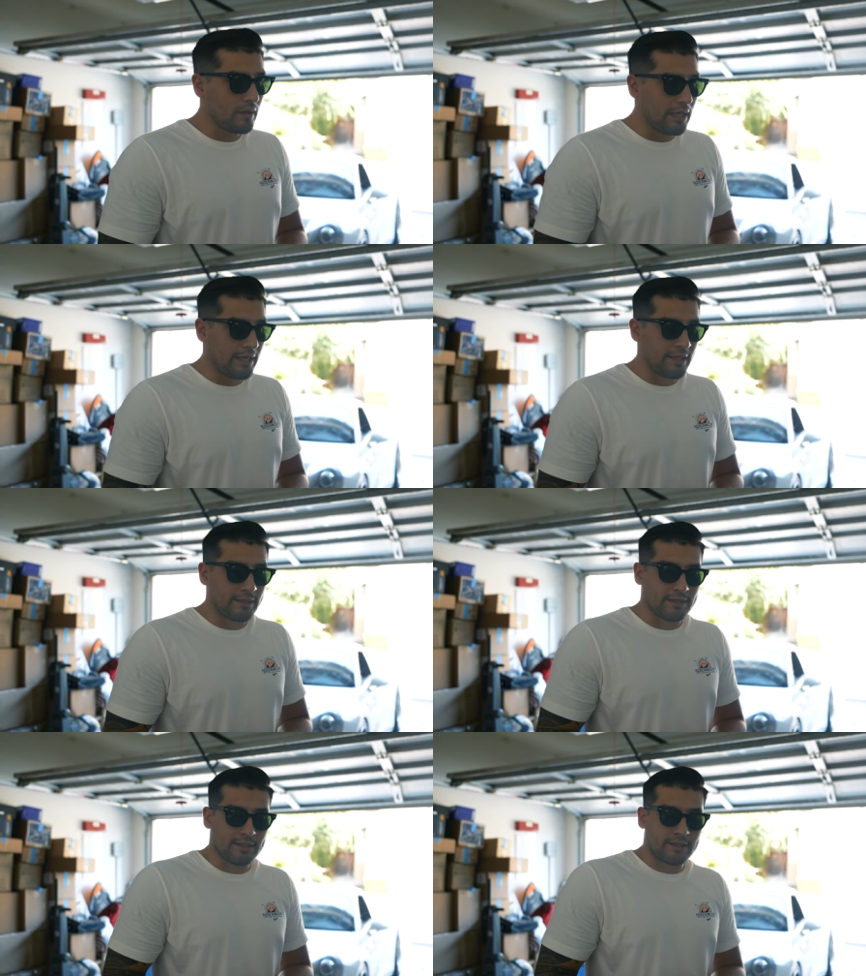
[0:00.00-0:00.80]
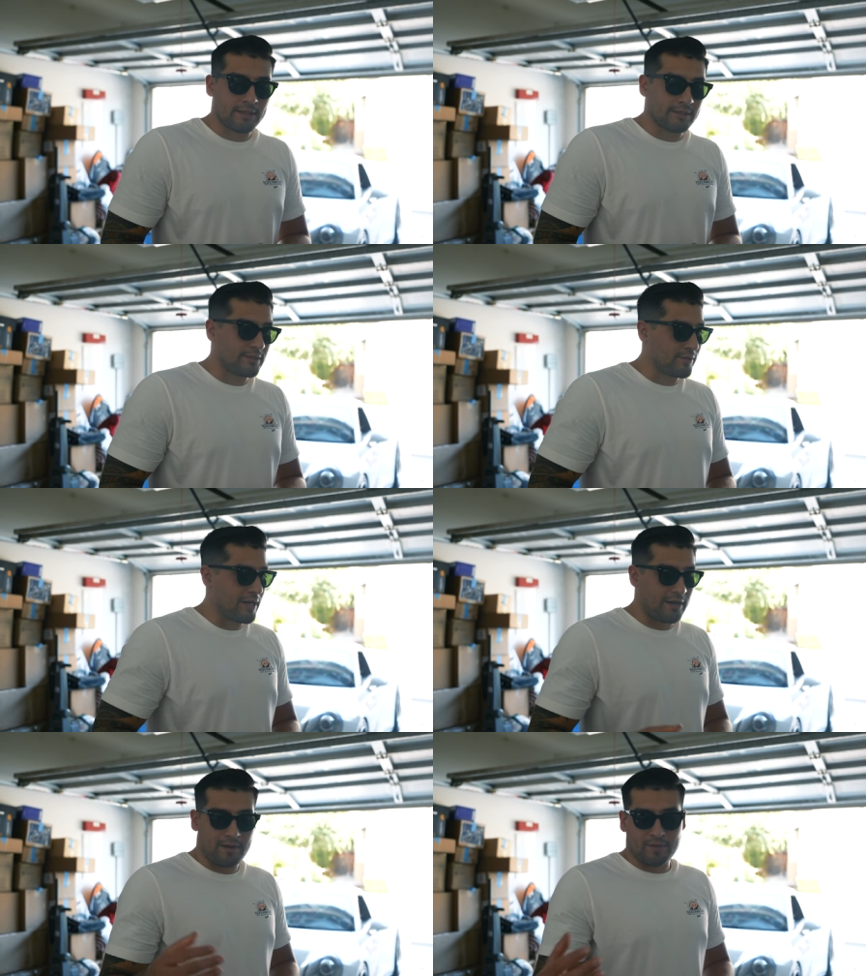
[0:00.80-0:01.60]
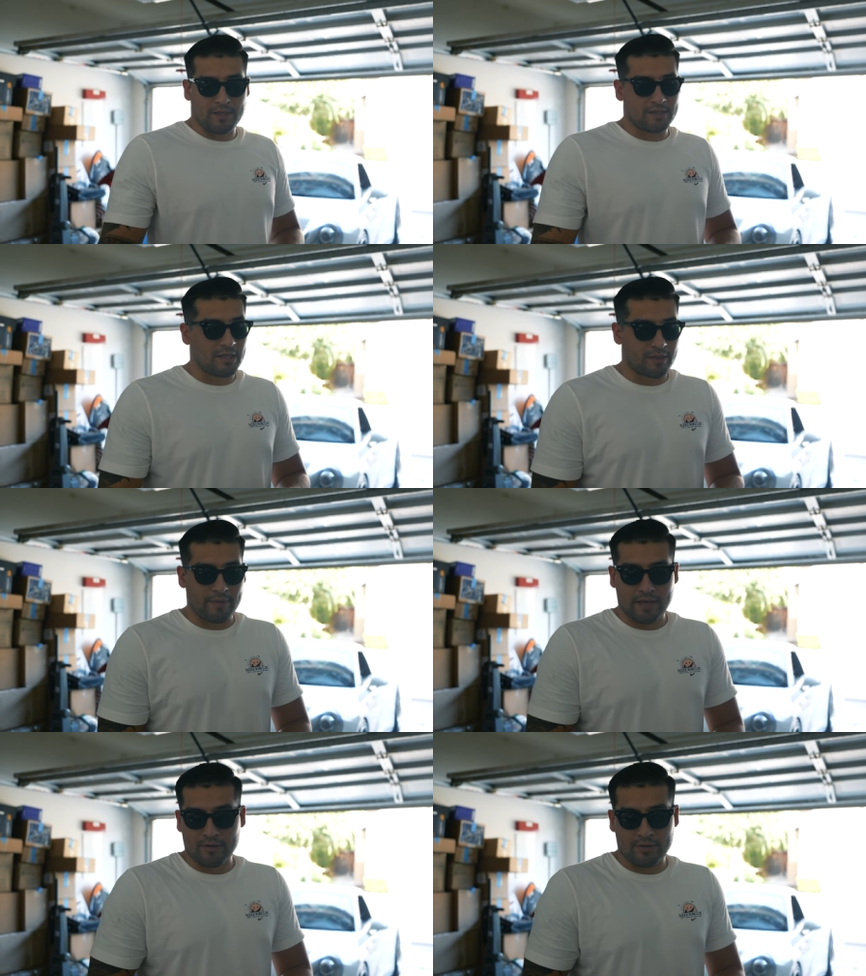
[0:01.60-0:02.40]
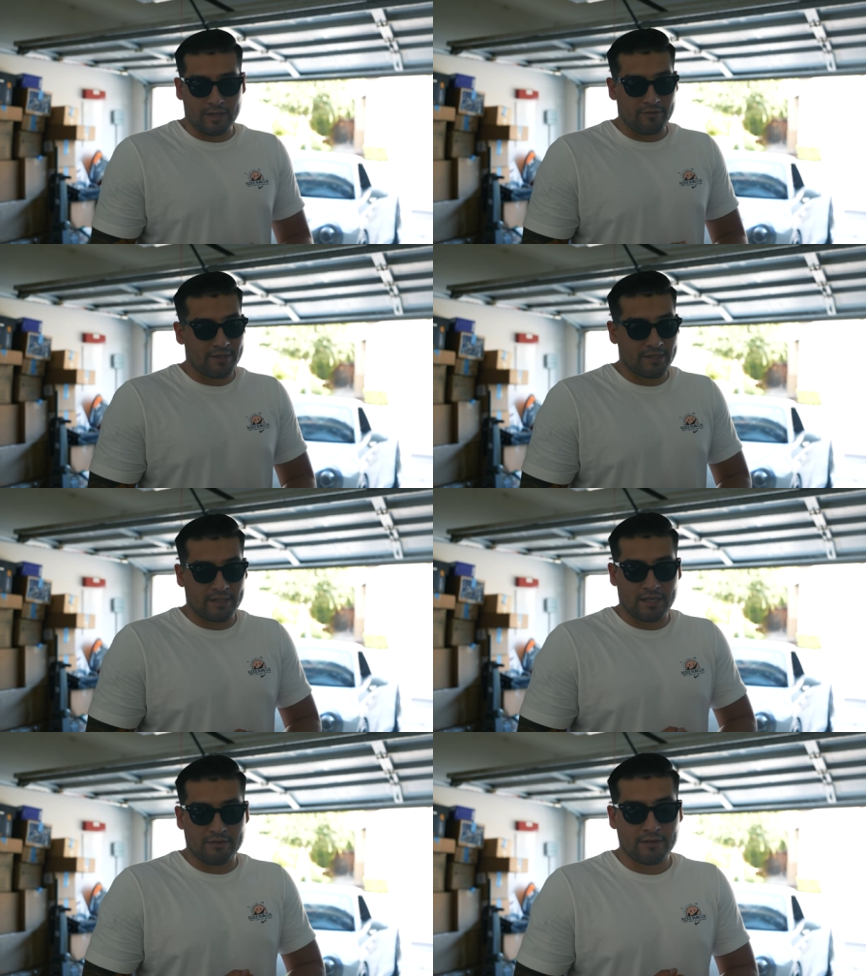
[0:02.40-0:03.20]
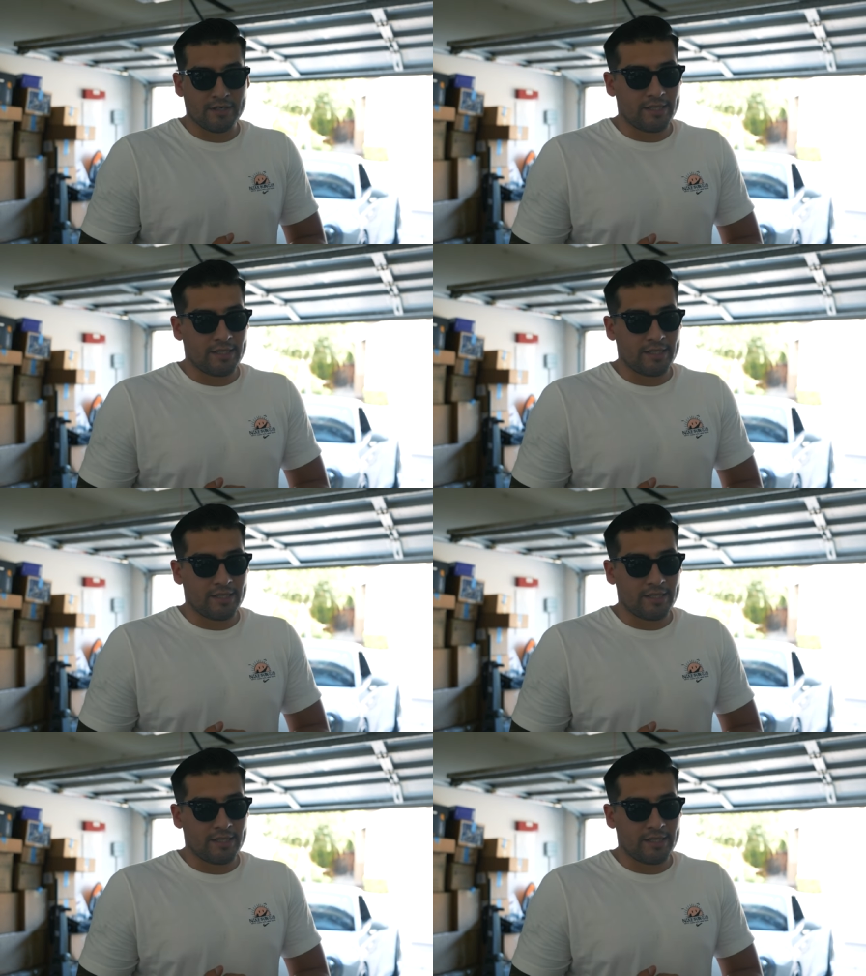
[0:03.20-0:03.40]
and uh, so yeah, I'm going to talk about everything that I've